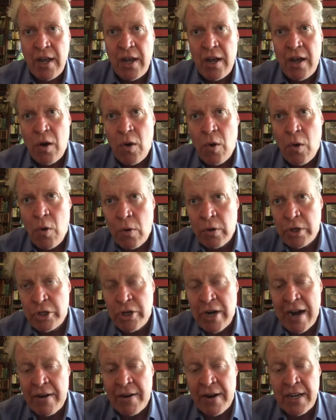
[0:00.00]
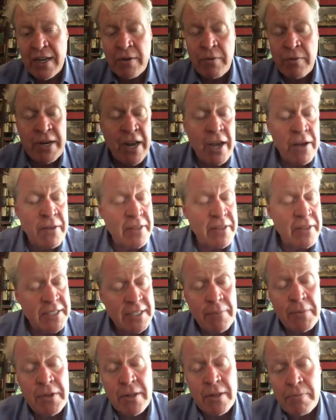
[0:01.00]
or drowning, and we know that
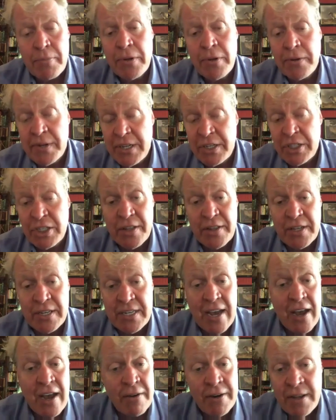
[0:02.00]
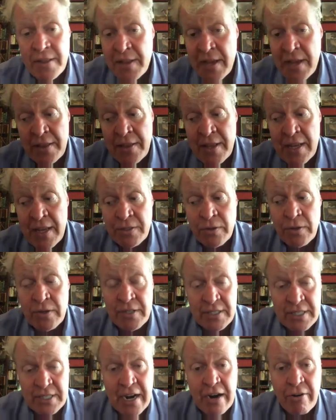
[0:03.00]
some of them pulled each other down in their sort of
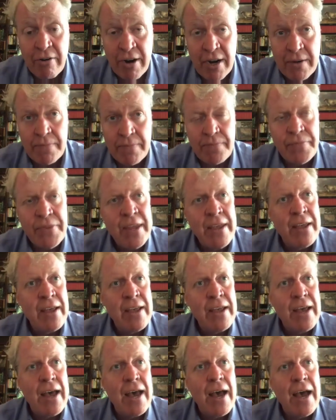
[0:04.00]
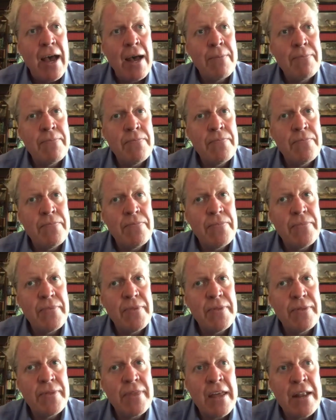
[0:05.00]
terror,
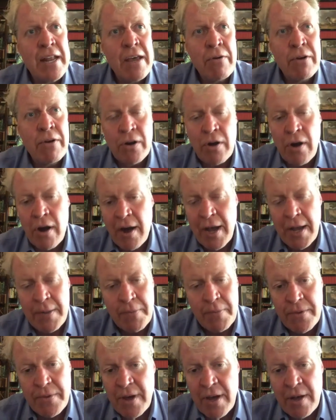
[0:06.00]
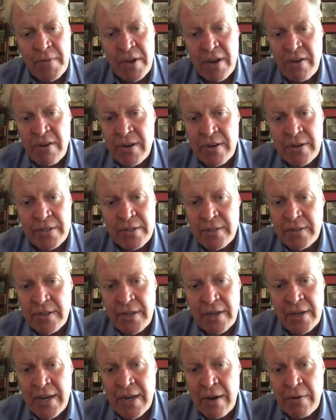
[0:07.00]
then they would have got hypothermia
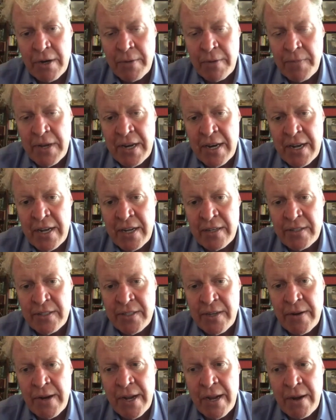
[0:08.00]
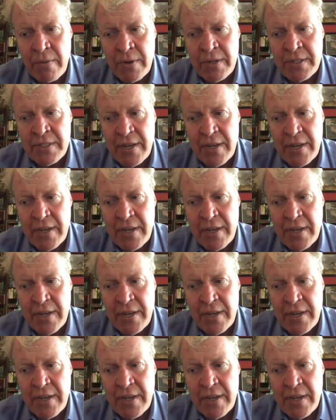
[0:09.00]
and that would have been it. So it was